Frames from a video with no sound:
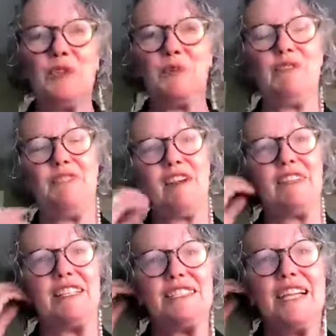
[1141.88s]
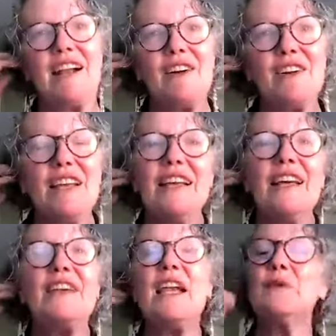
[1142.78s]
were fairly shared,
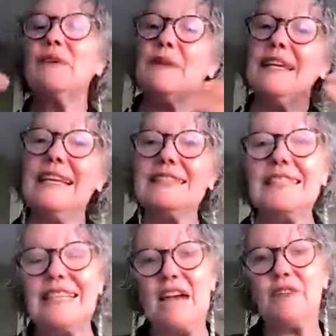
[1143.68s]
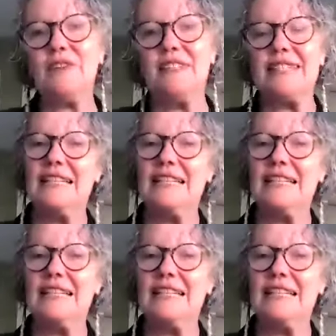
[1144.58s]
then it would be easy and effortless.